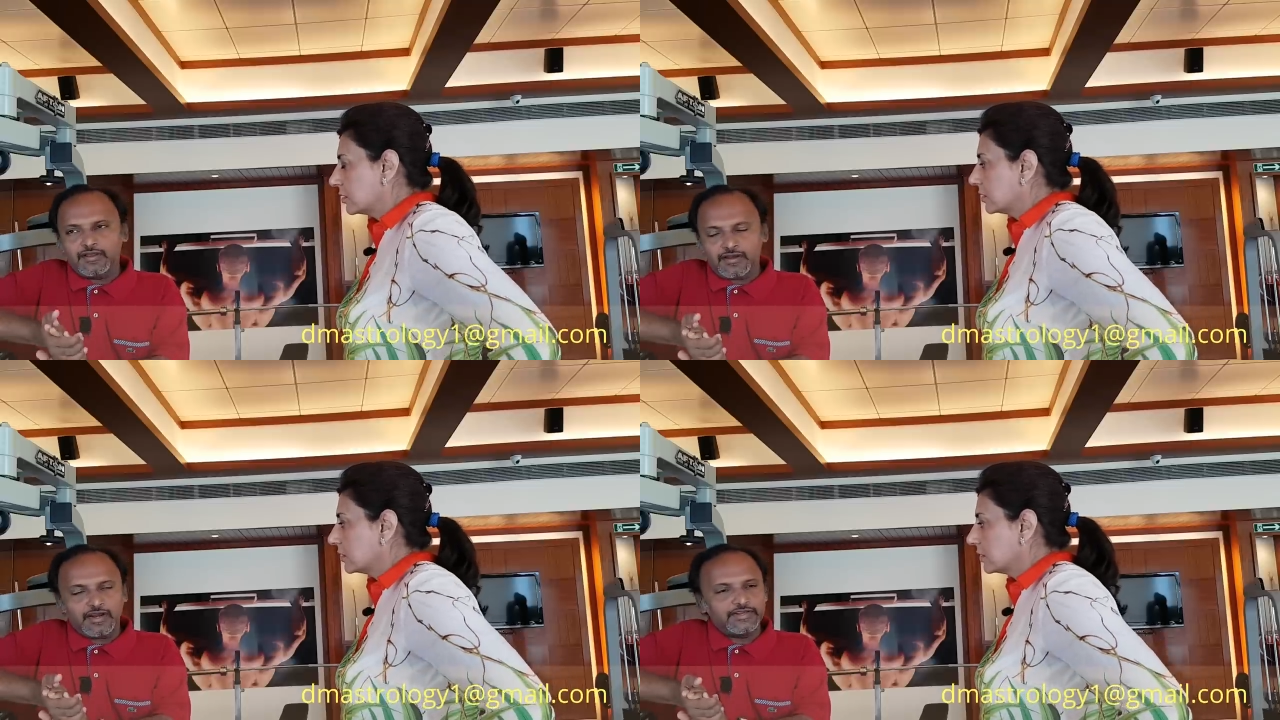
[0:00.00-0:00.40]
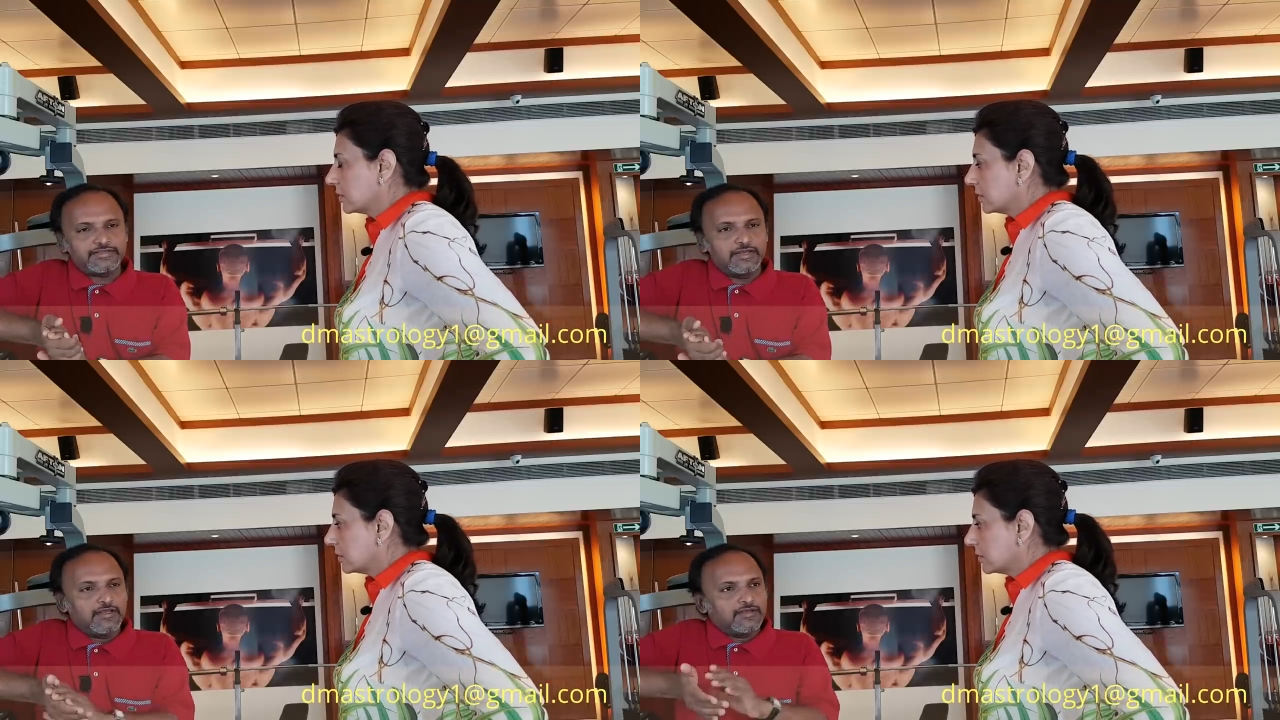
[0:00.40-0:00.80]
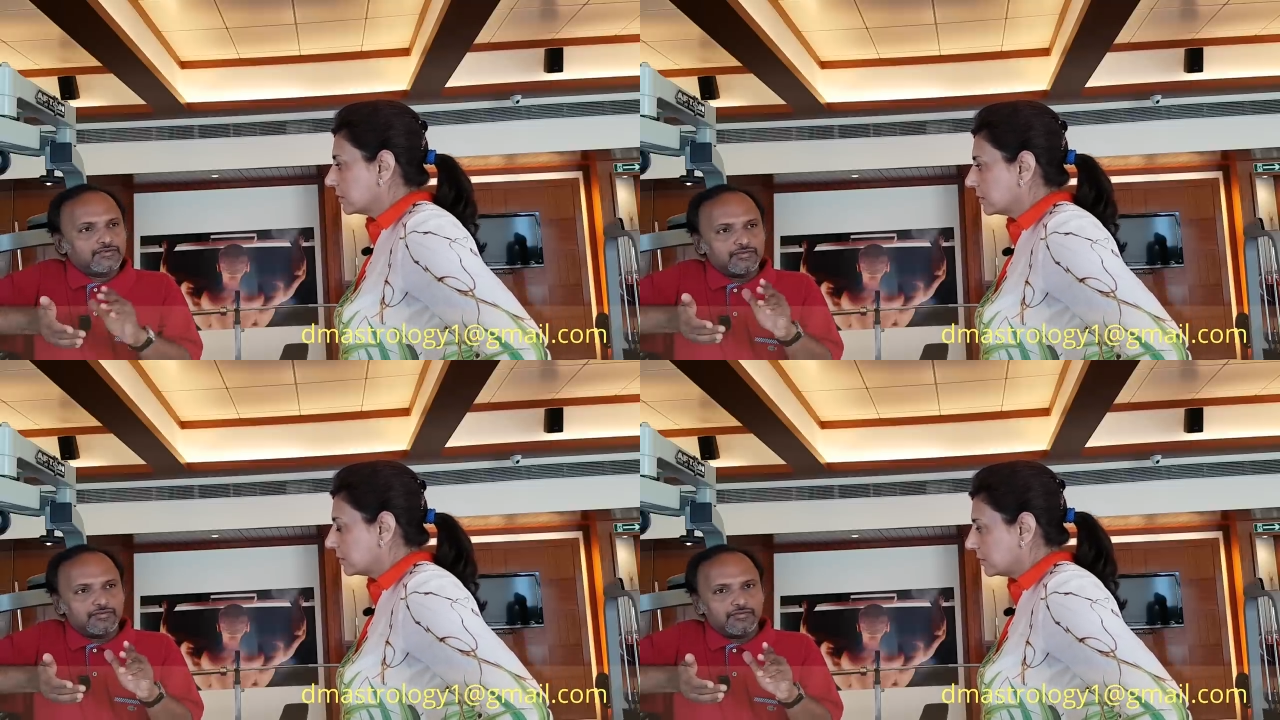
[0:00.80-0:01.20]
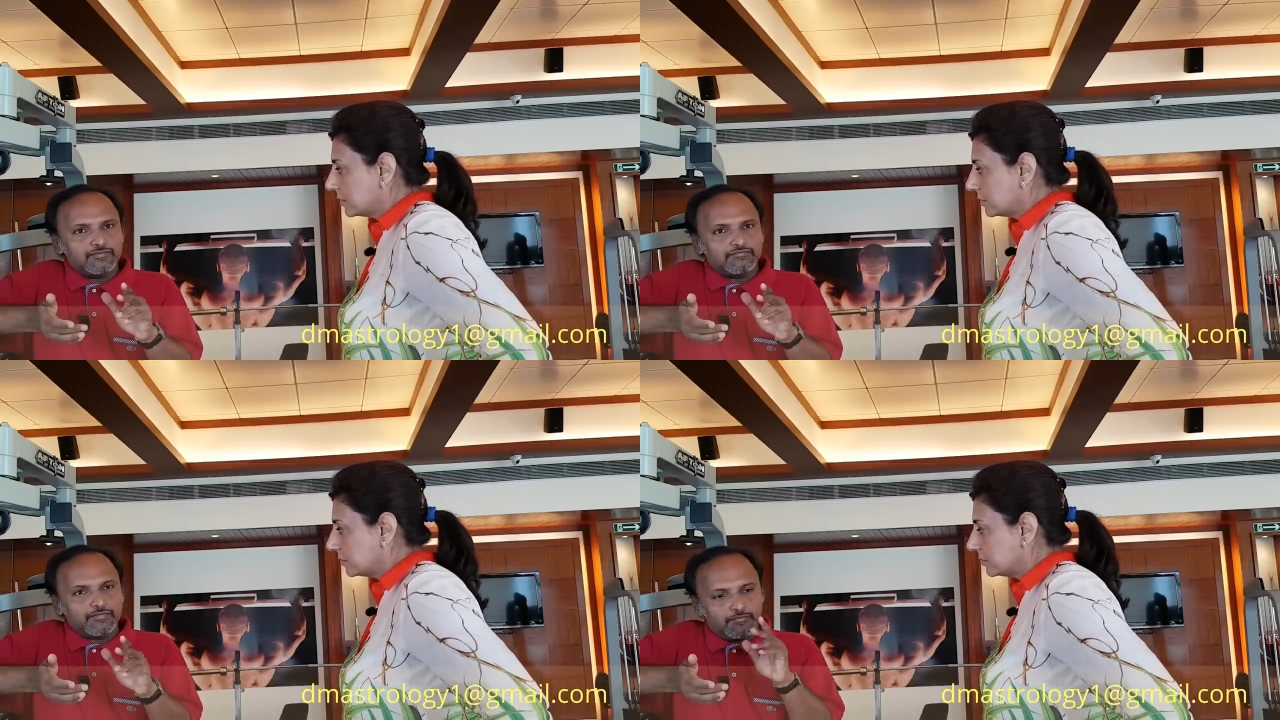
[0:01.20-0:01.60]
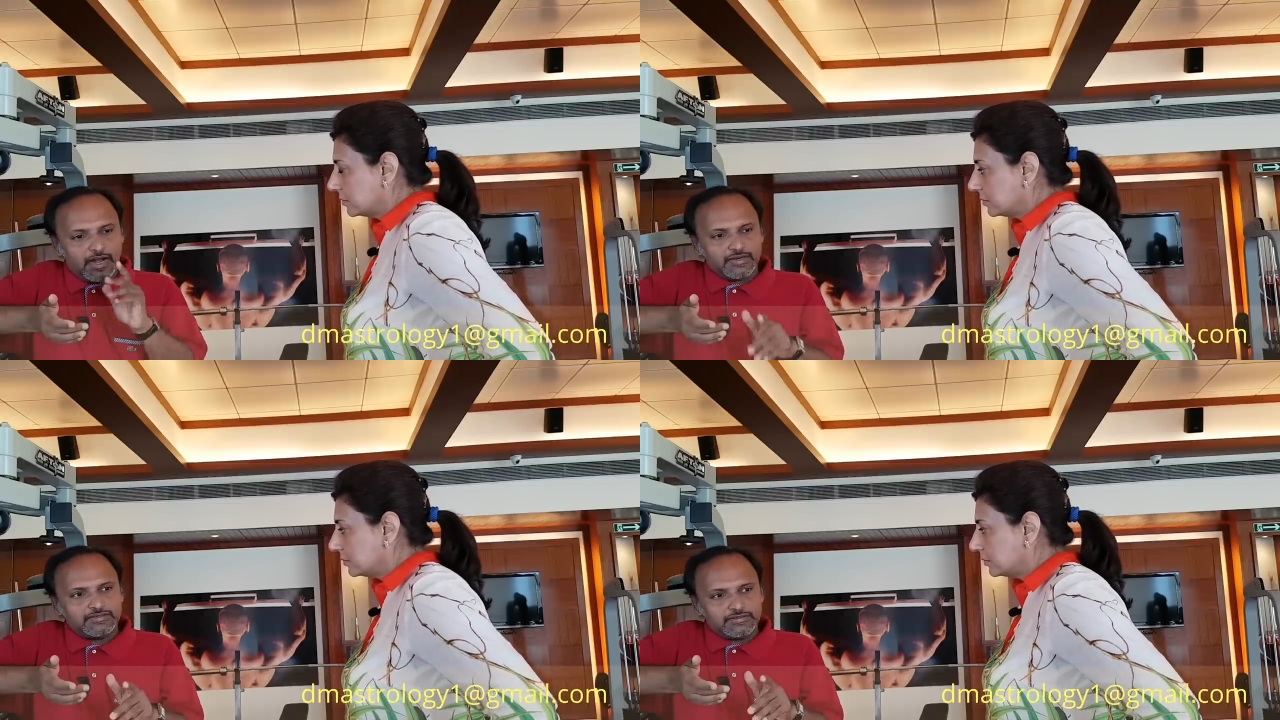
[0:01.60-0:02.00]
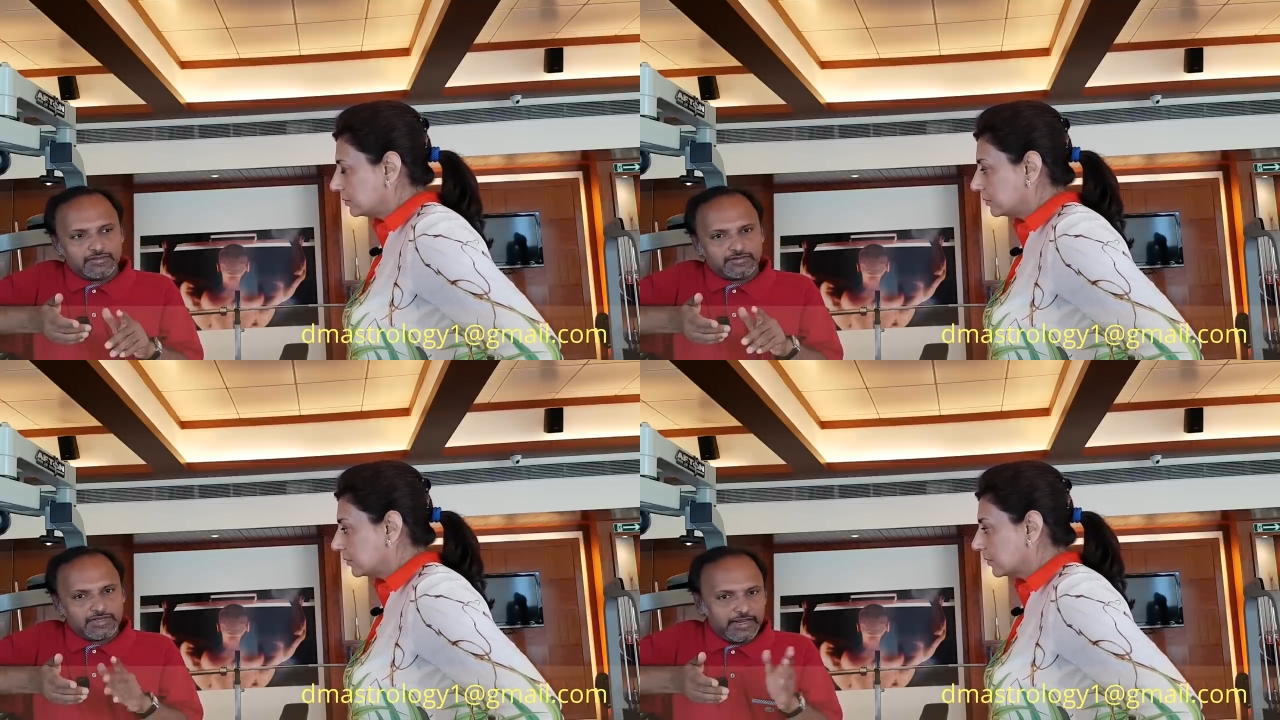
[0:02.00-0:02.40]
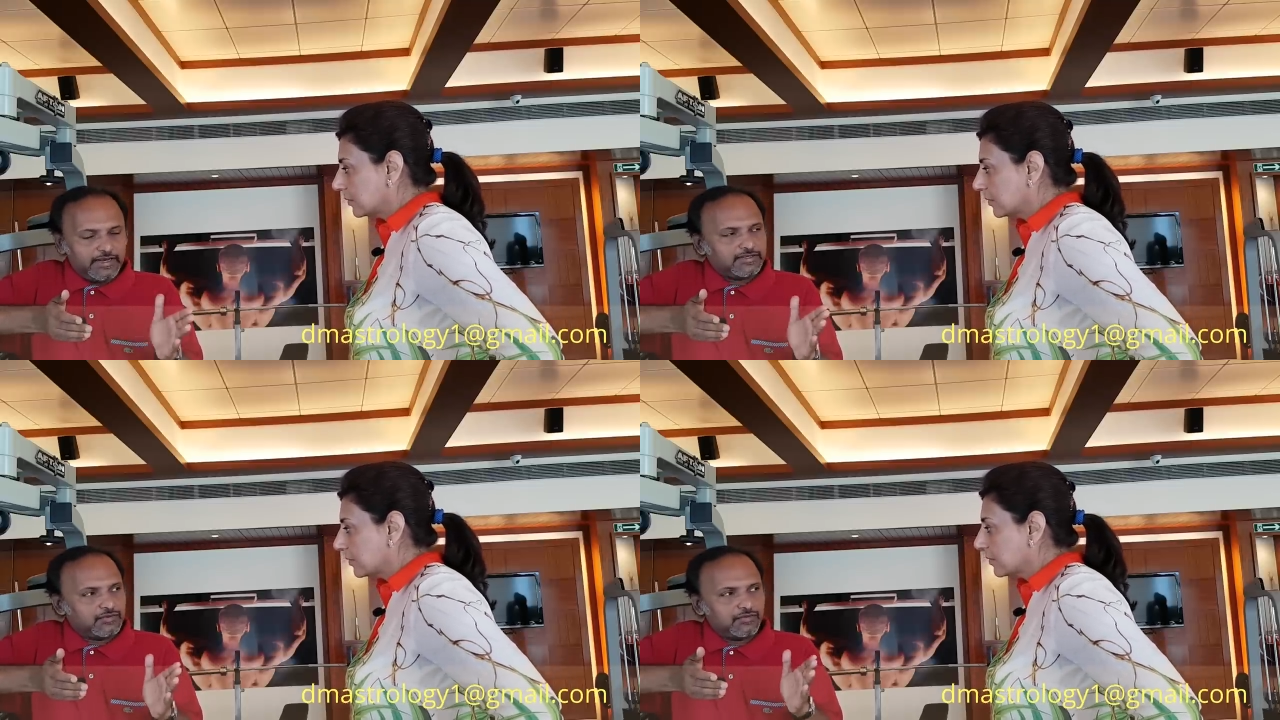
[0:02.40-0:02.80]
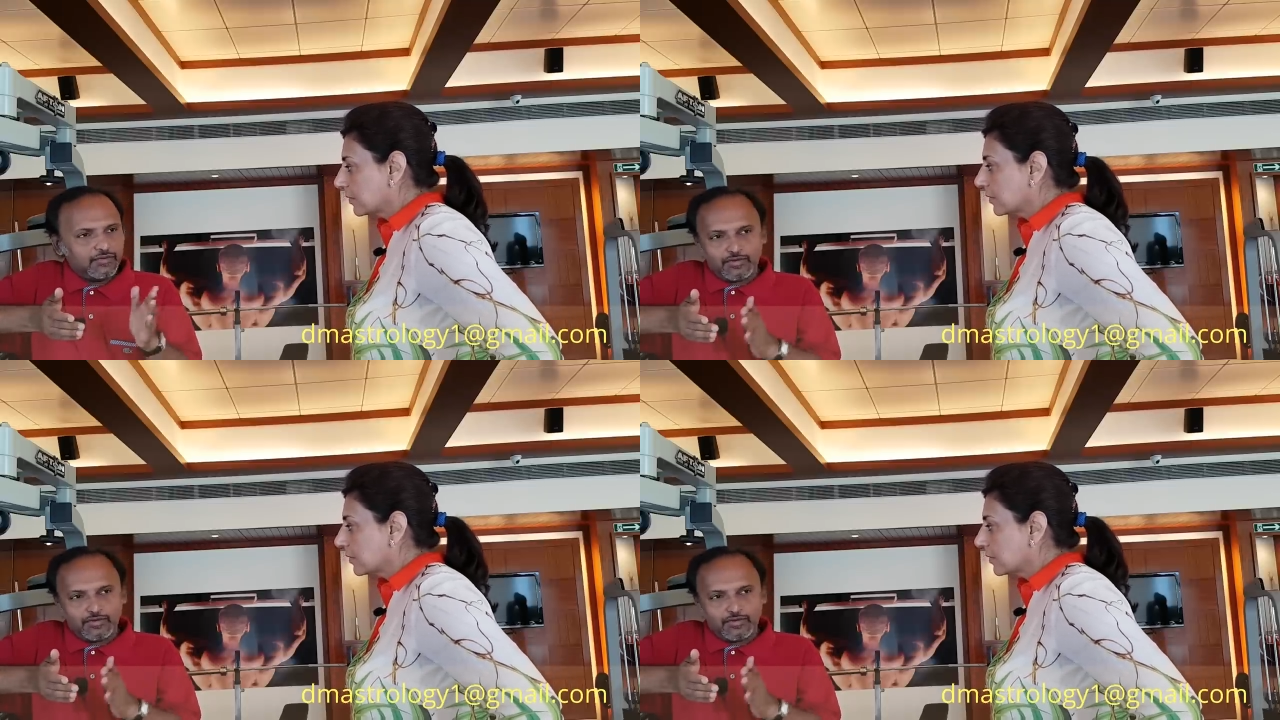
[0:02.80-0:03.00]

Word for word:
Speaker 1: Courage. So Mars sign is good,